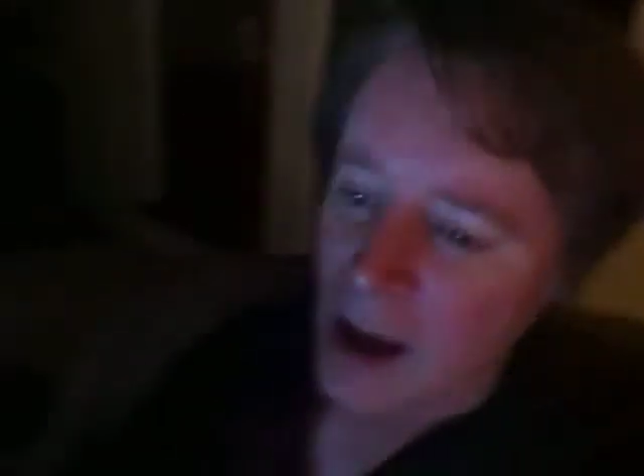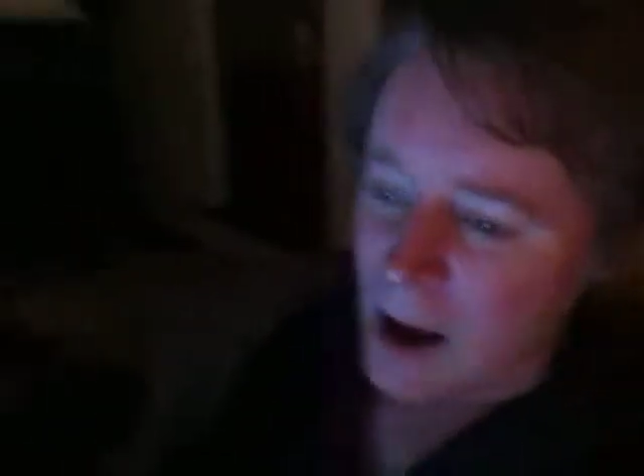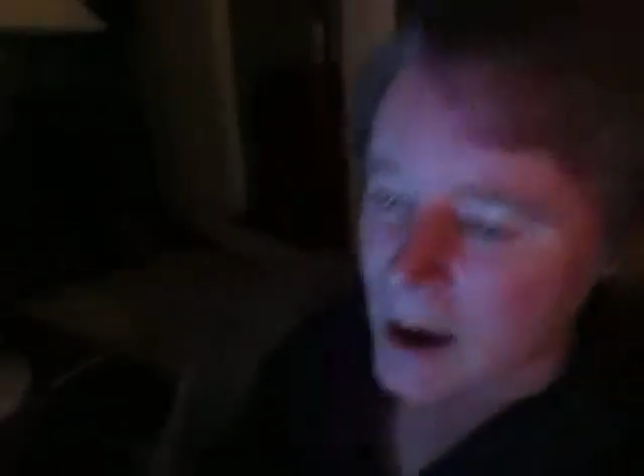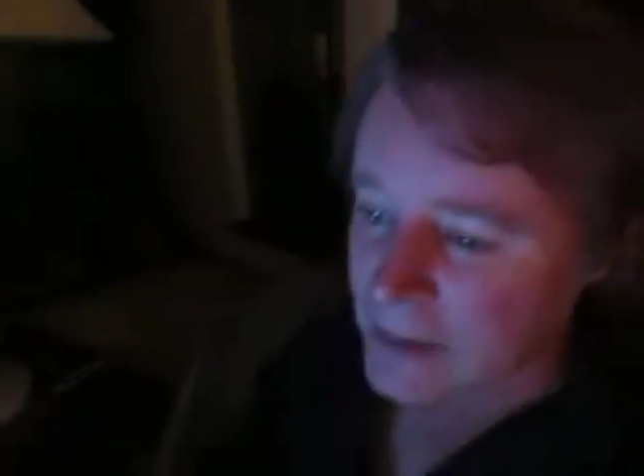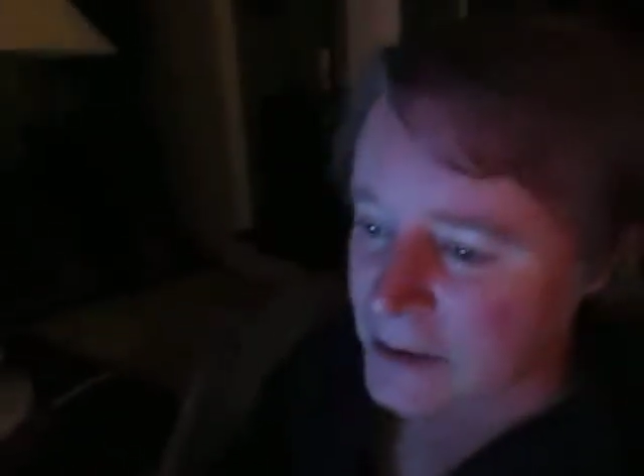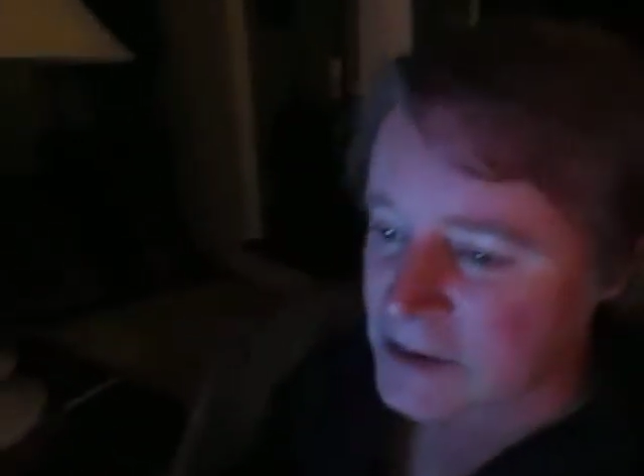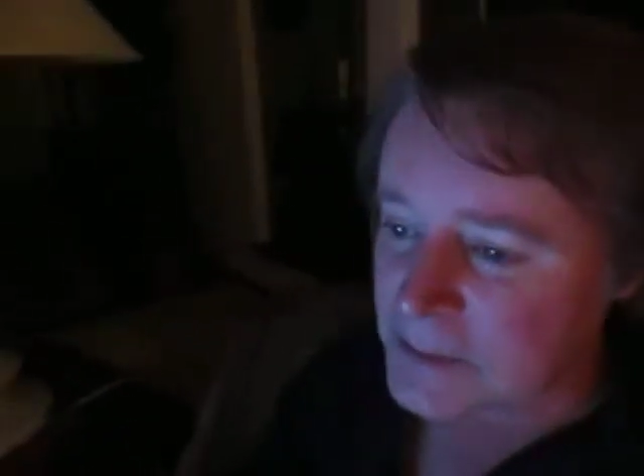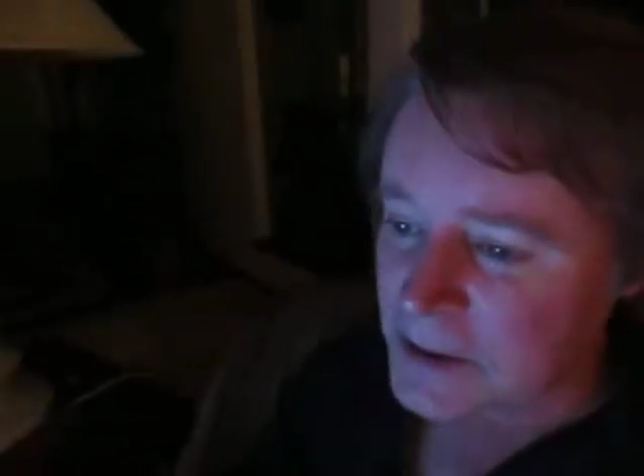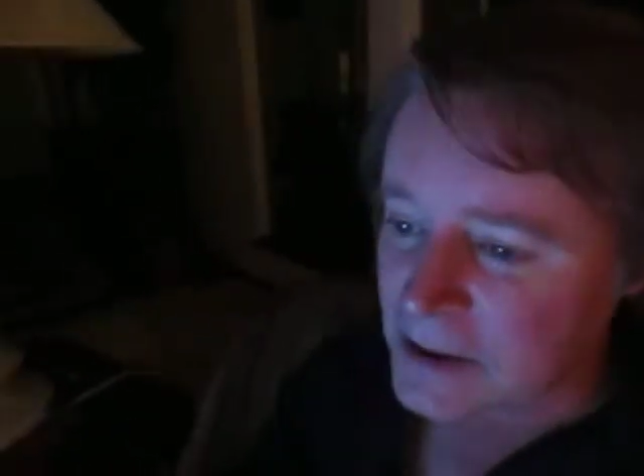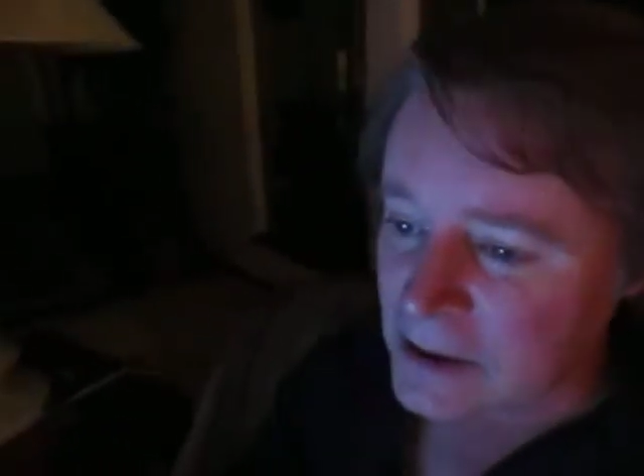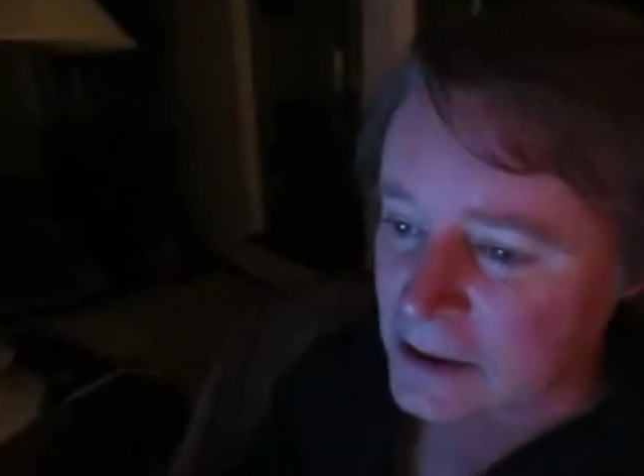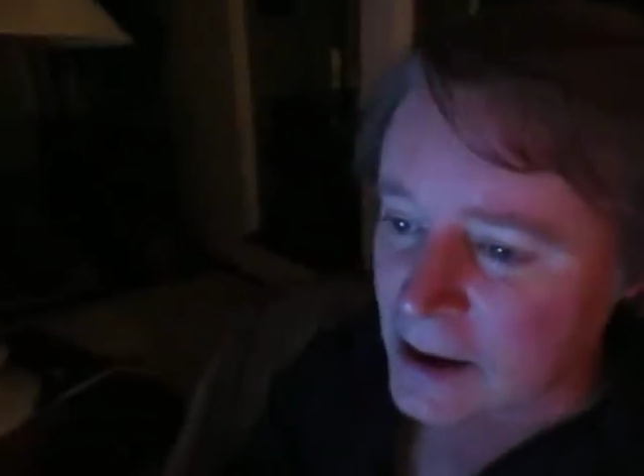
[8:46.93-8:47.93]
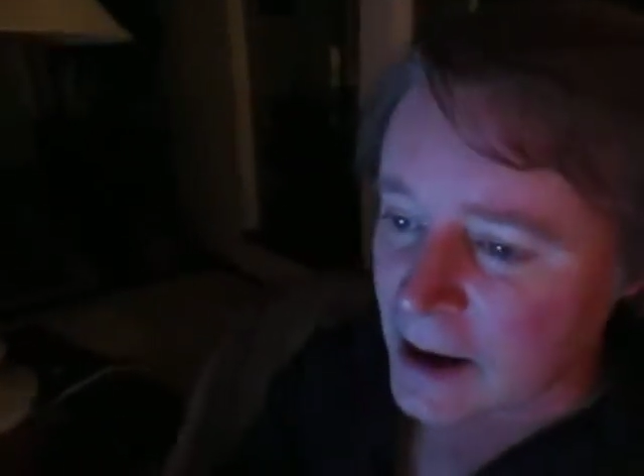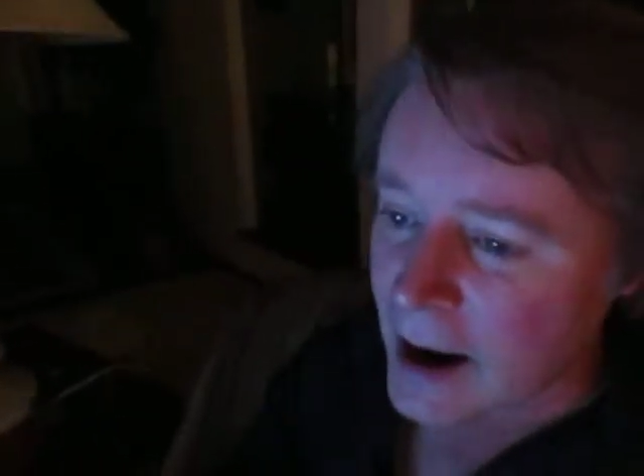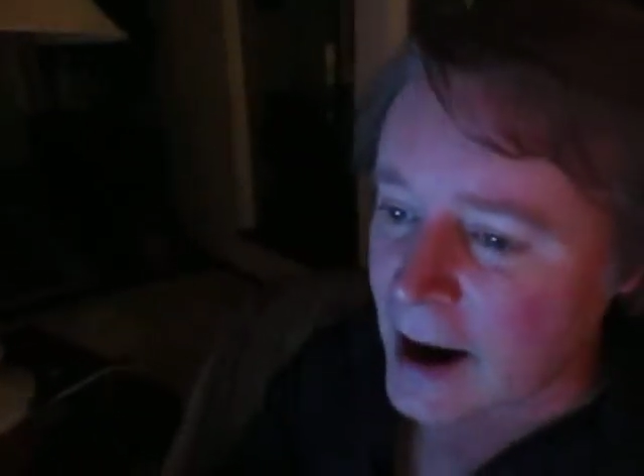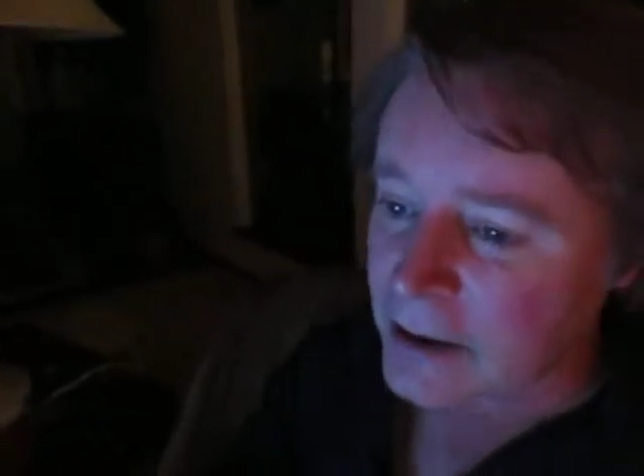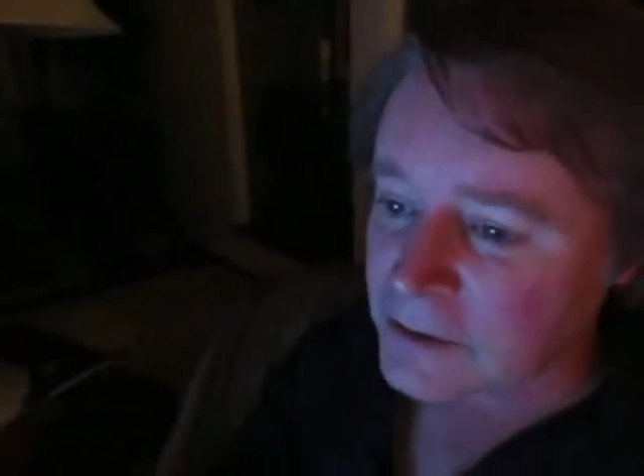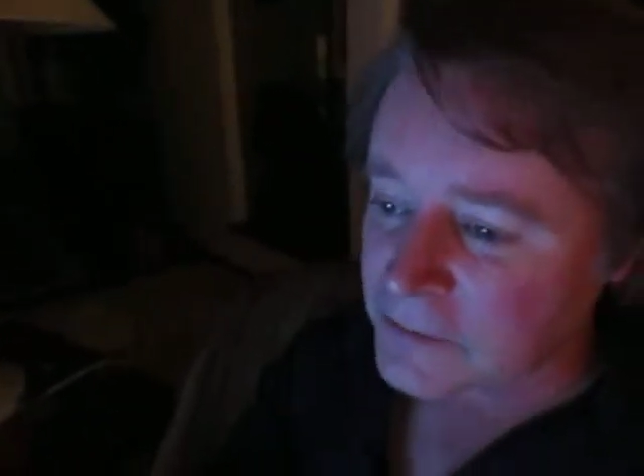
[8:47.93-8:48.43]
I'd like to be,
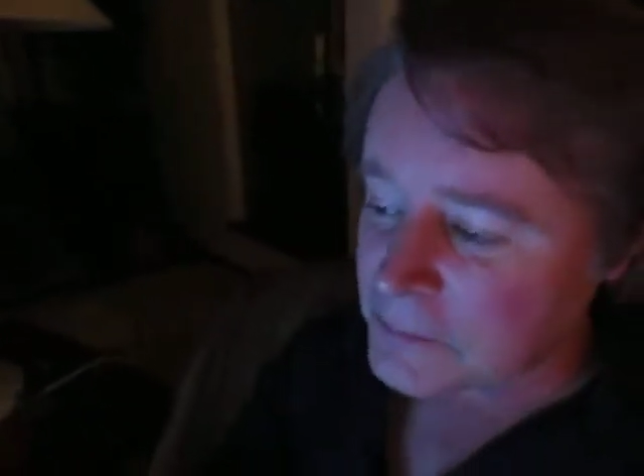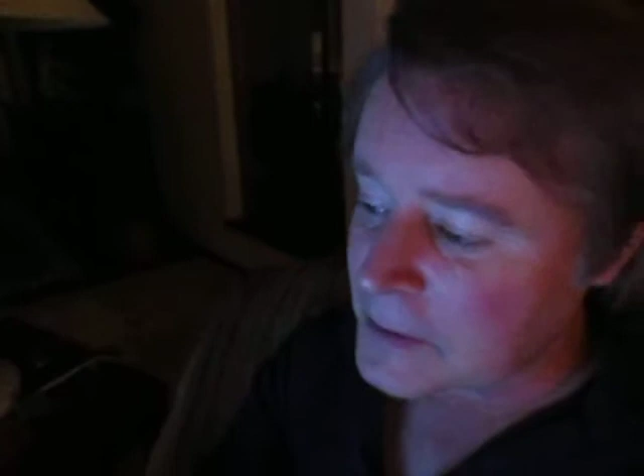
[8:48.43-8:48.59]
I'd